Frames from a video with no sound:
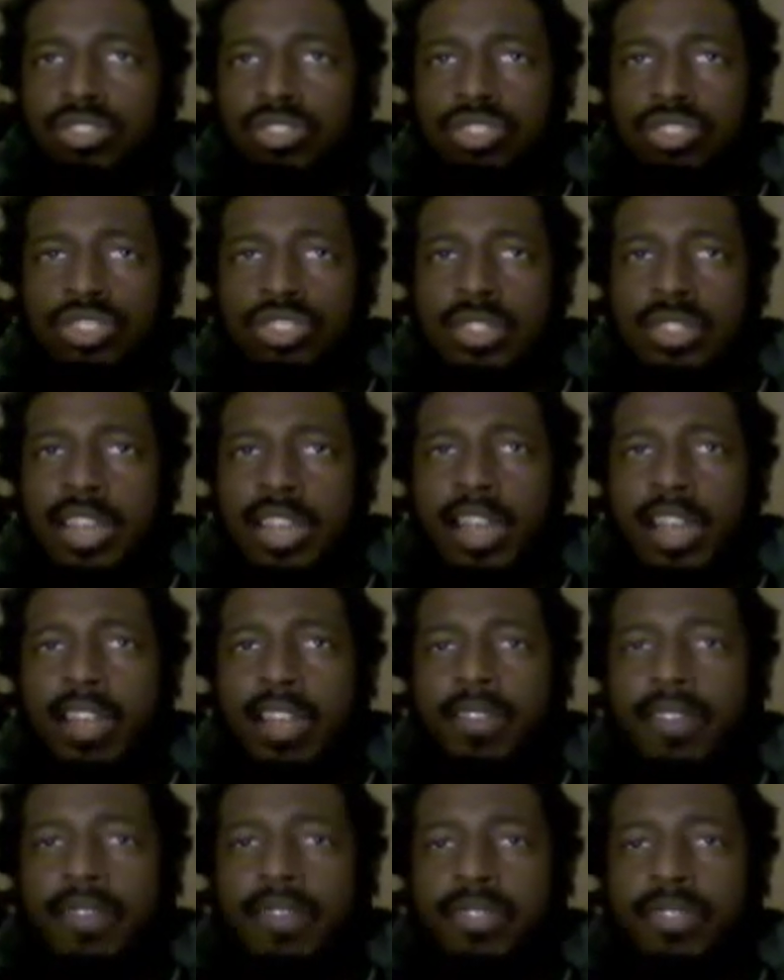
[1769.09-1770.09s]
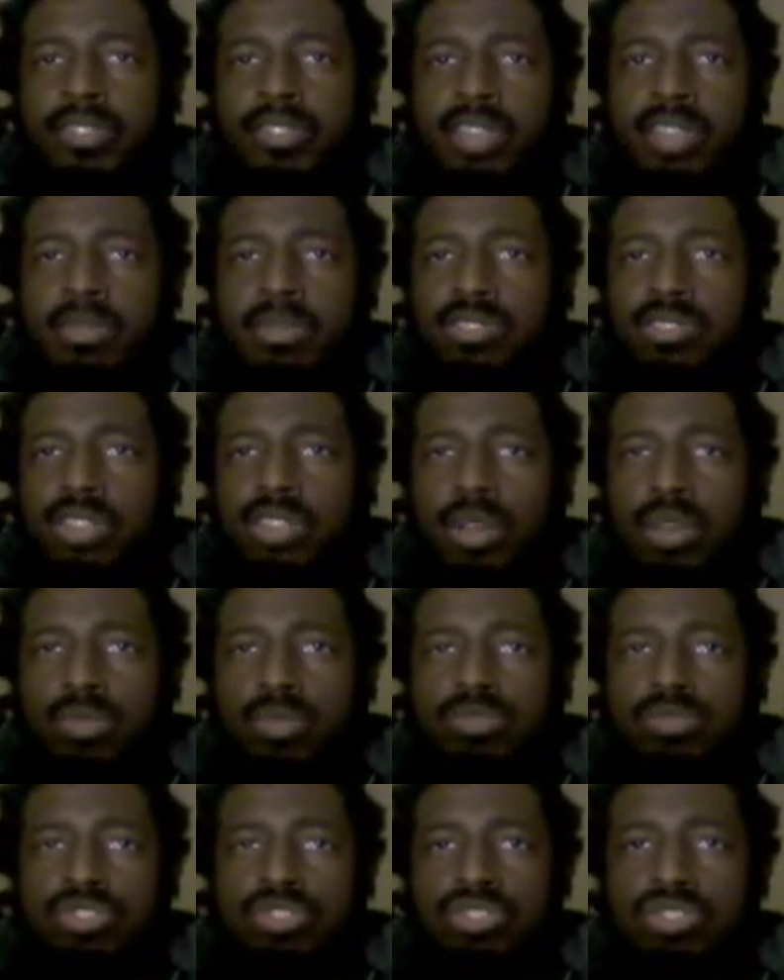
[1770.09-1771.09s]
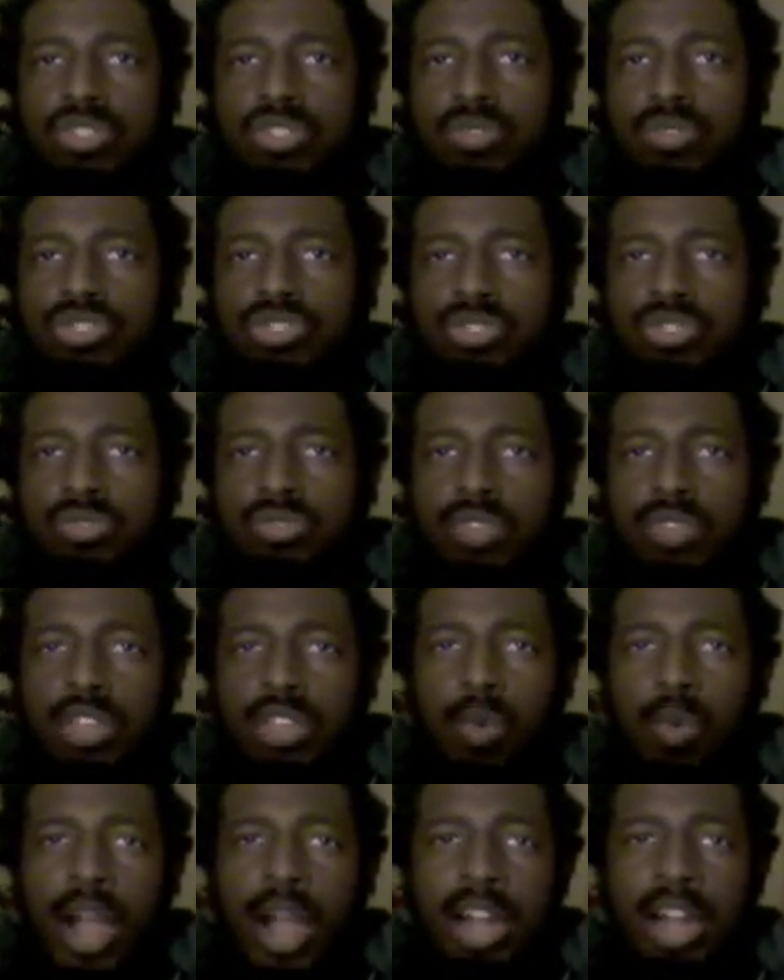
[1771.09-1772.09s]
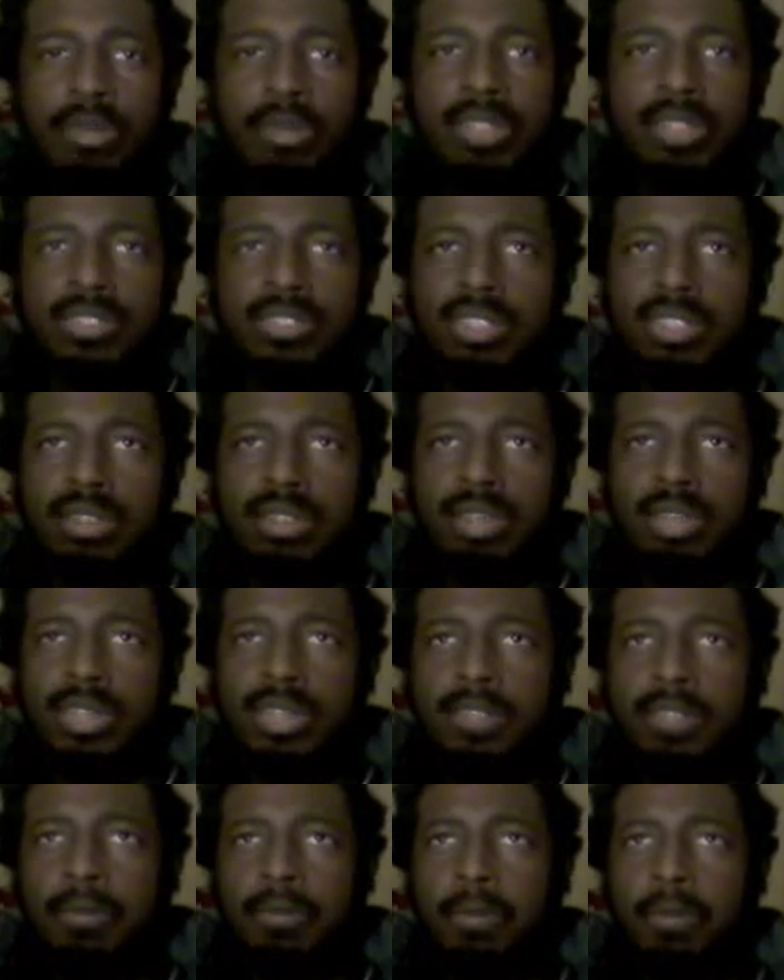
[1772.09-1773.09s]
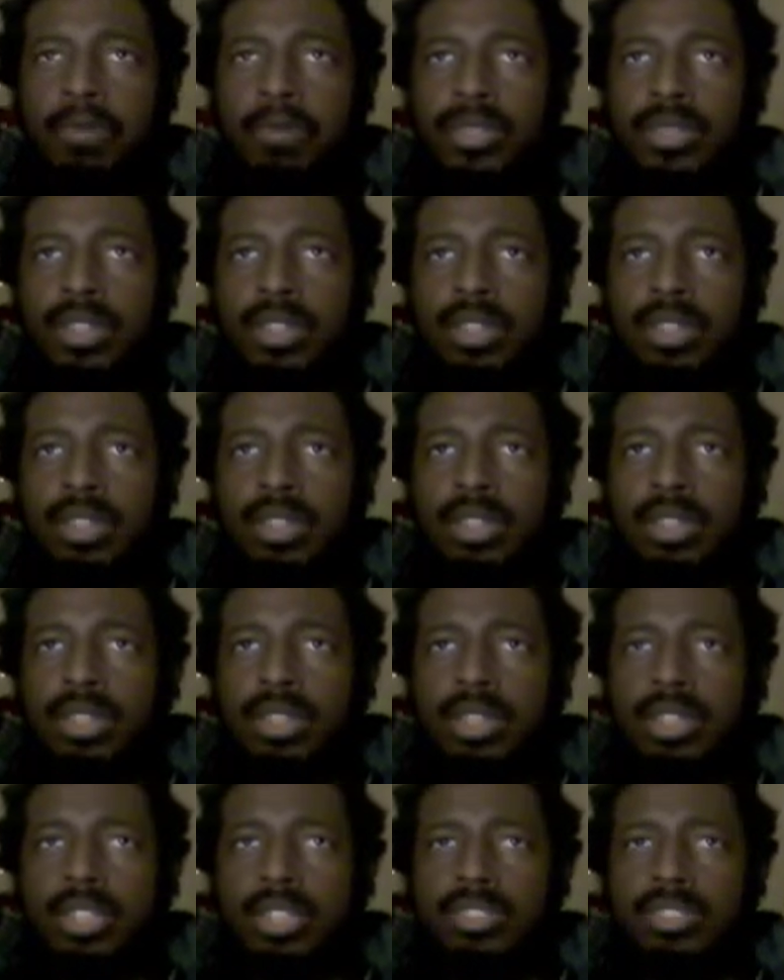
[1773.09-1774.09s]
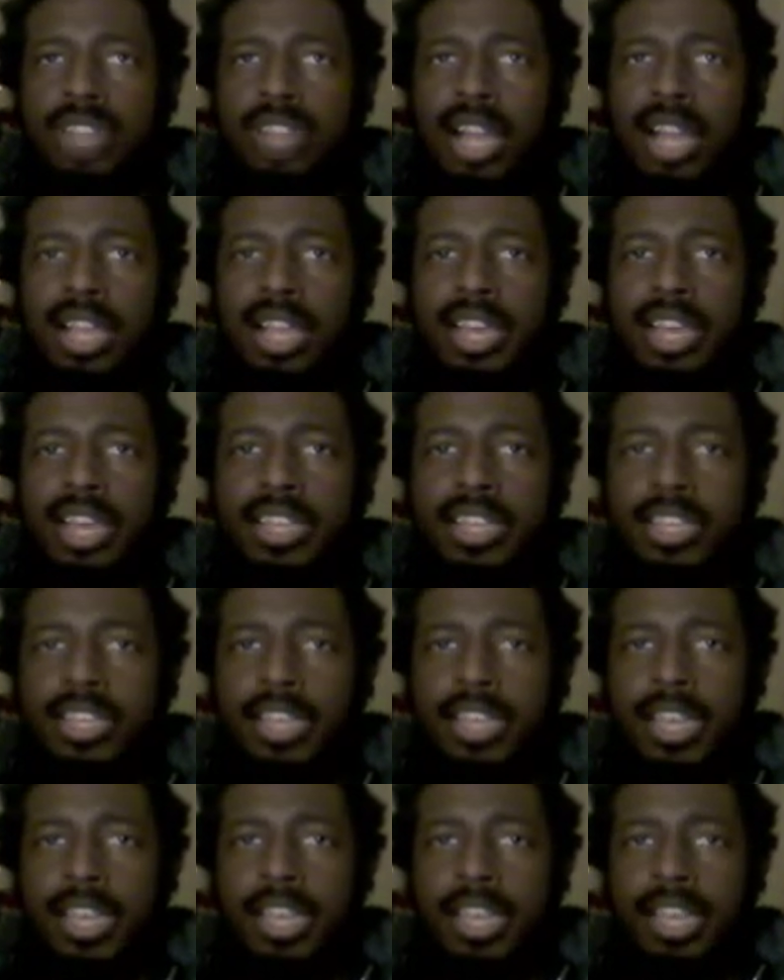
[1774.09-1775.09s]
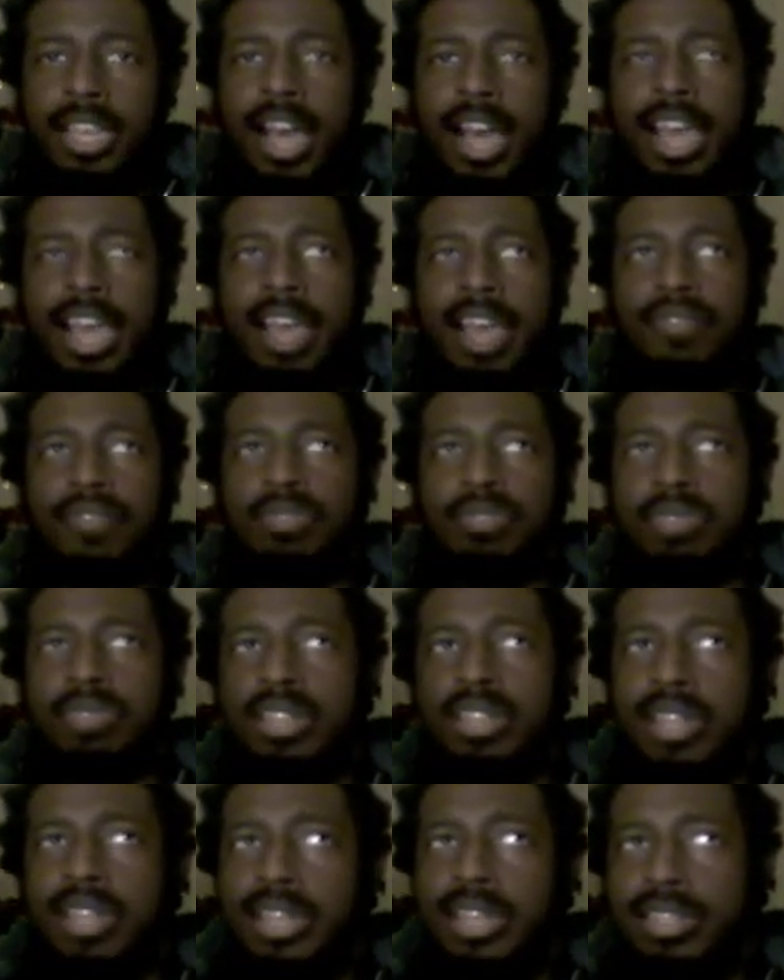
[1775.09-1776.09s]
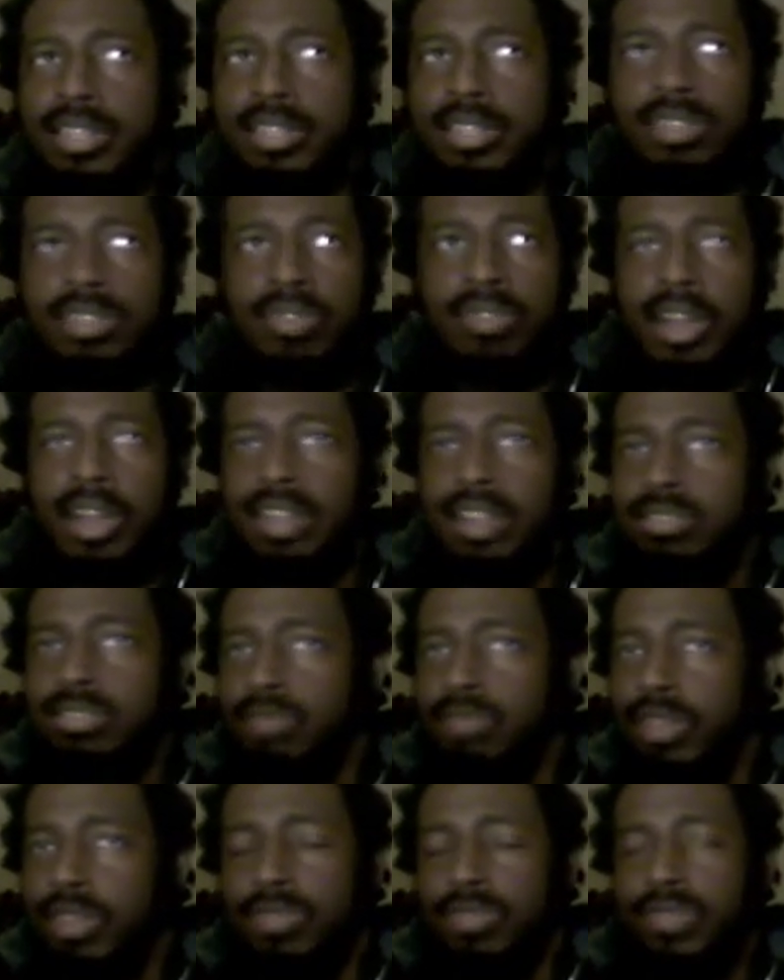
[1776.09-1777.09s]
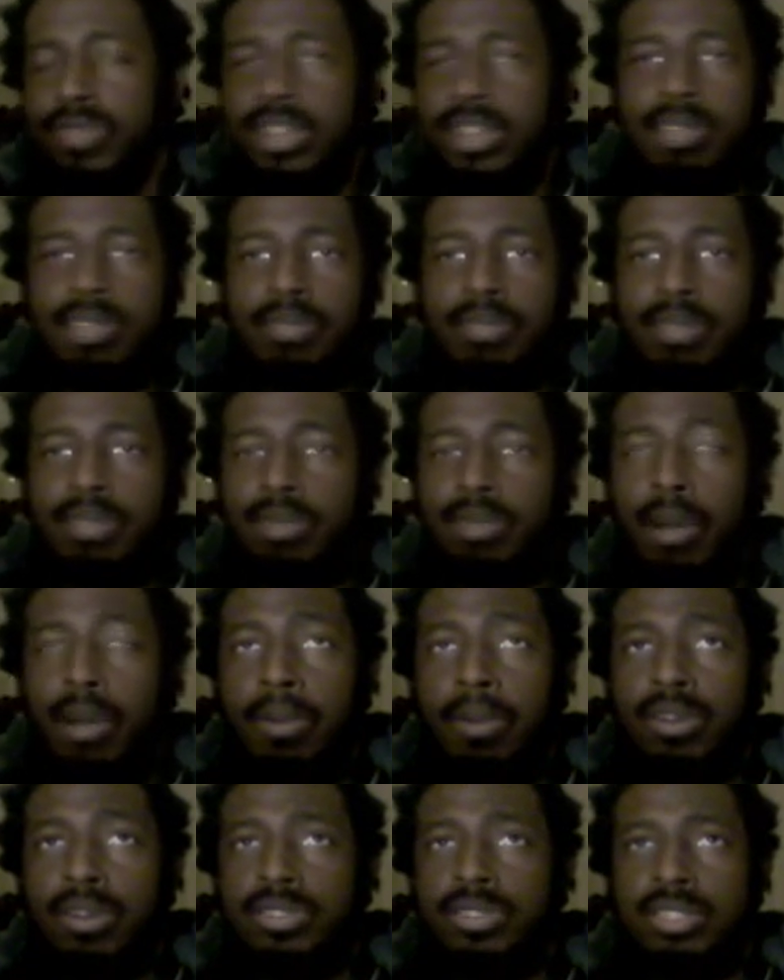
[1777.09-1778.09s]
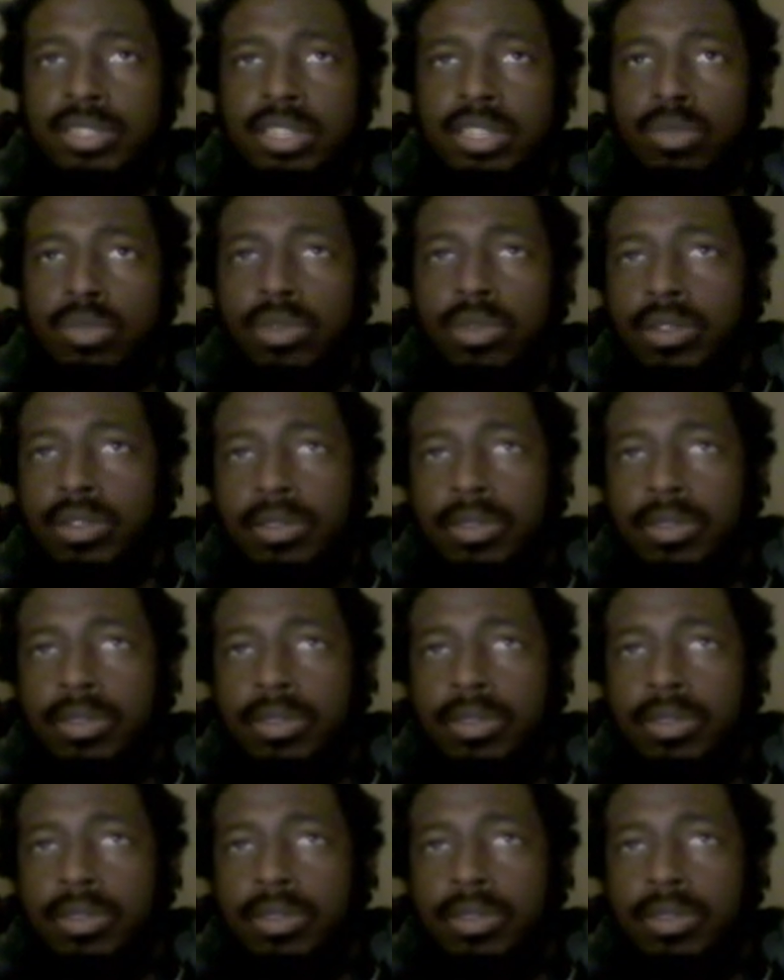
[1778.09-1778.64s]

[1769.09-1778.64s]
I feel this game has no social requirements, you know what I mean? There's not like, I have to be like the greatest motherfucking pinball person in the world.